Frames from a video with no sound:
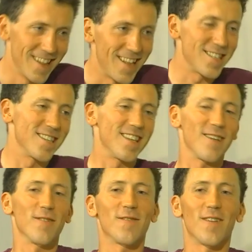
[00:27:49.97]
That's the
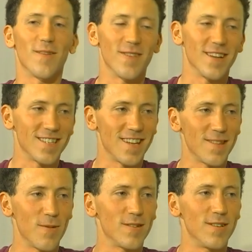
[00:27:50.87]
thing with farming; it's
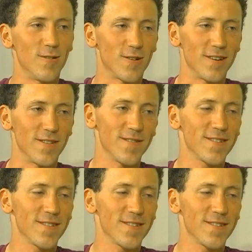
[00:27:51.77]
not the most yeah, lucrative.